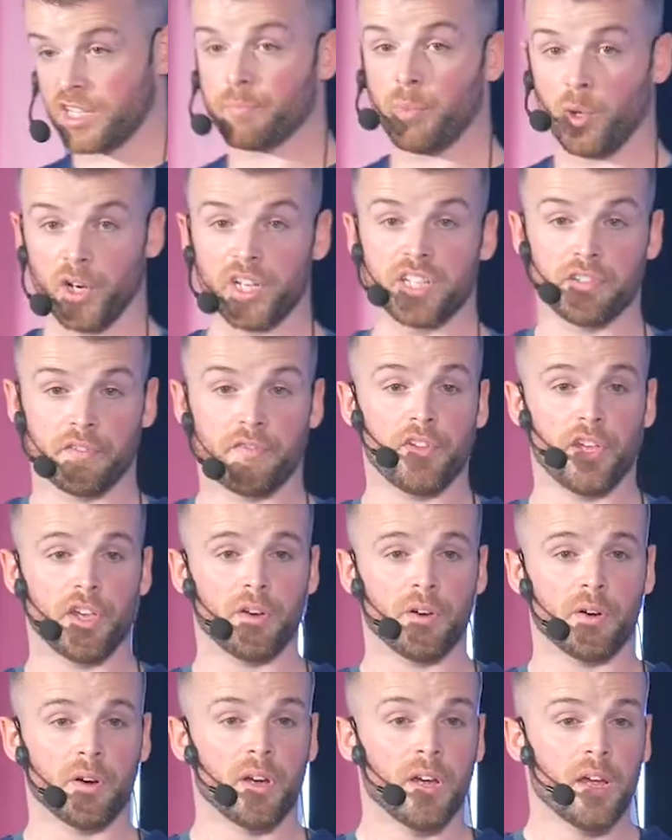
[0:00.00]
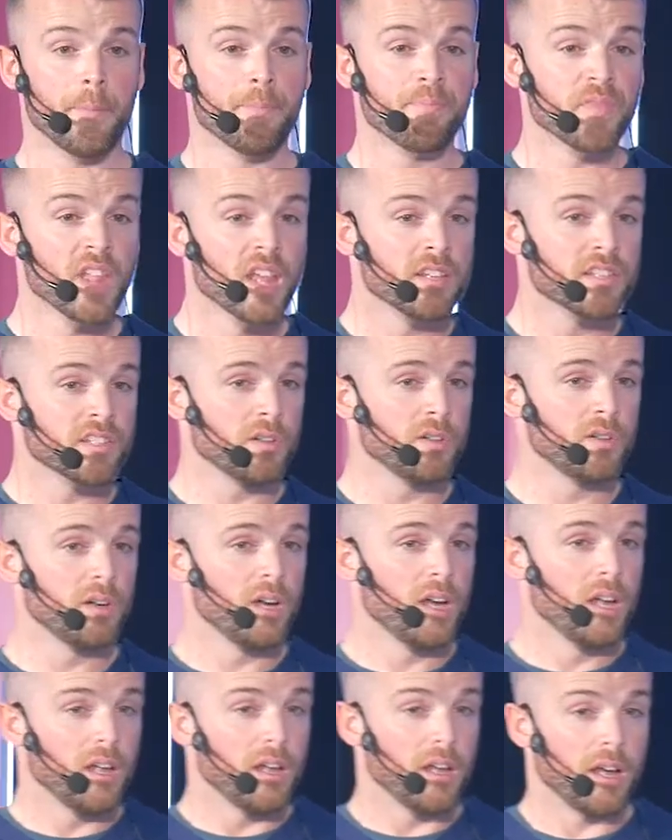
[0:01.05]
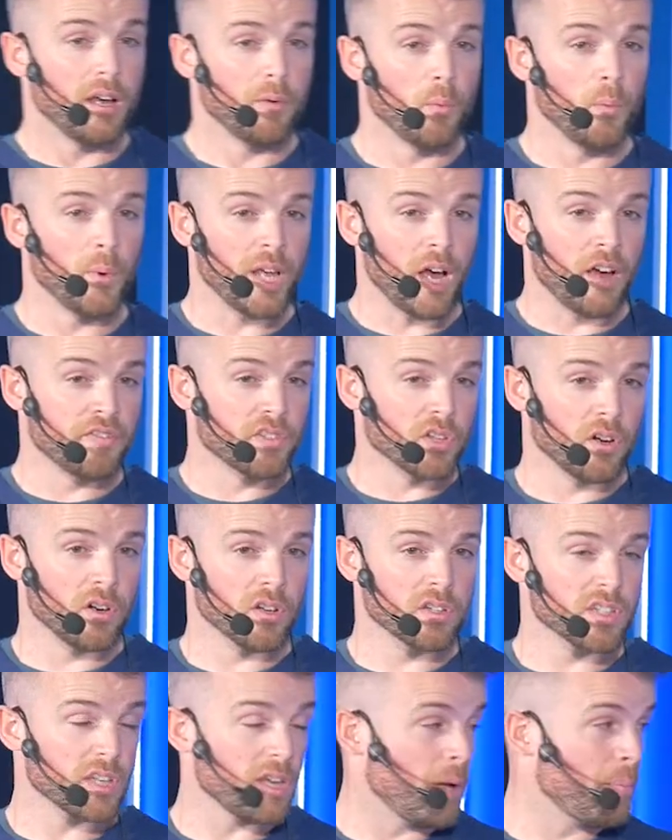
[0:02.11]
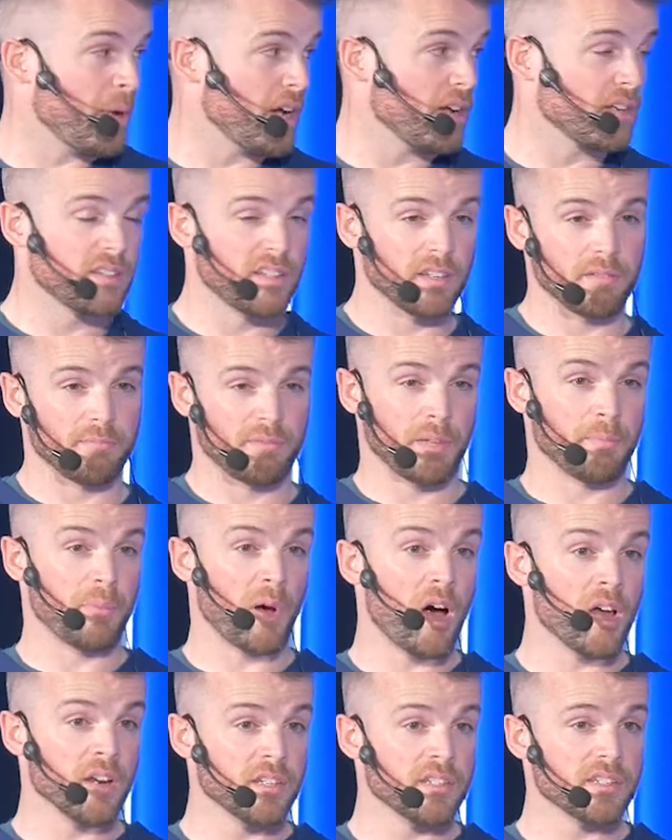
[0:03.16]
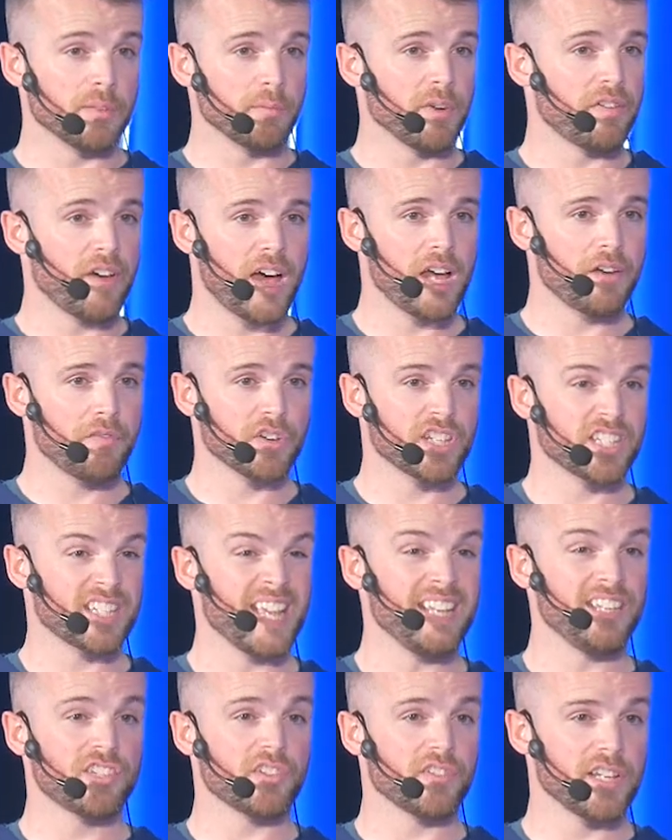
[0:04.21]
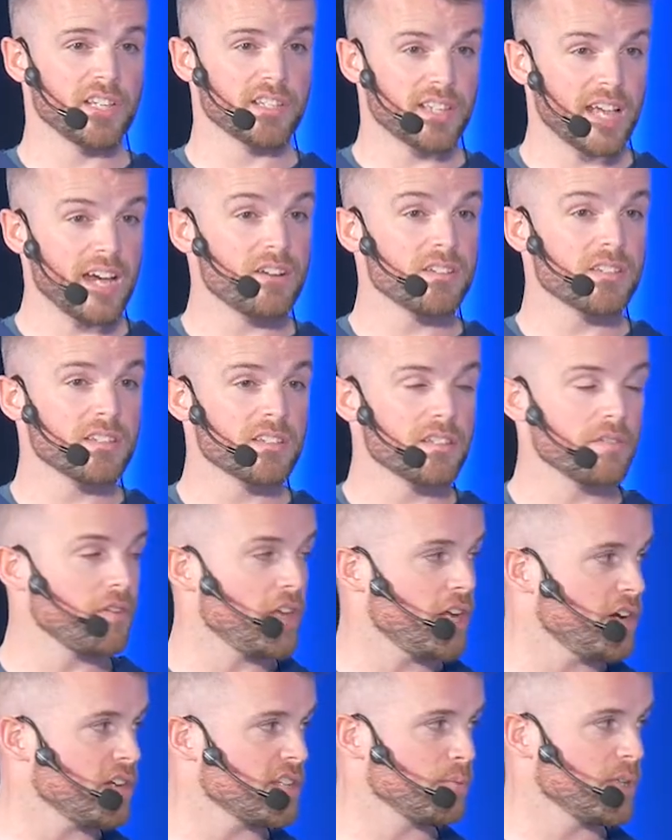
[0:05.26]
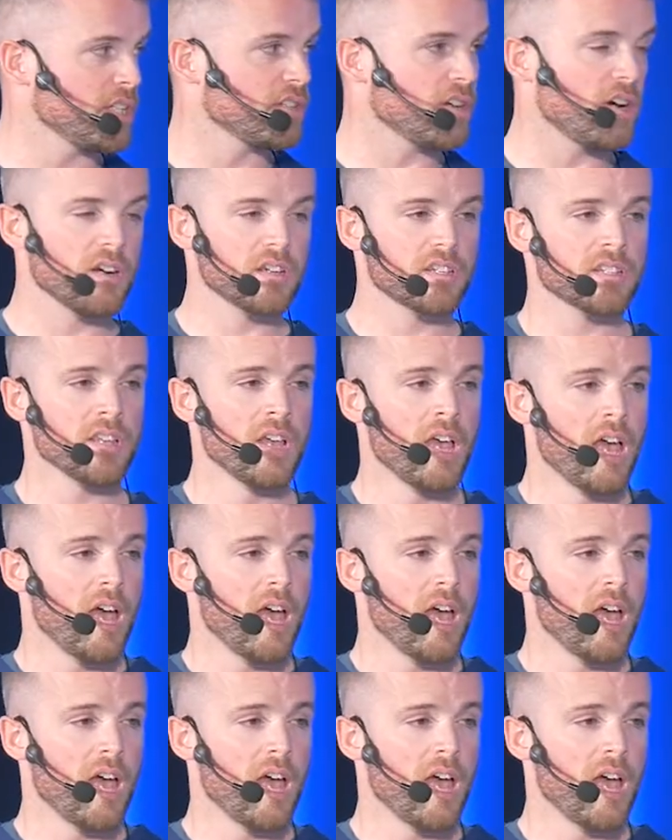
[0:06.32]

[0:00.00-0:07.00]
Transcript: point of view. So I've talked about the bond that we've had for centuries, thousands of years with dogs,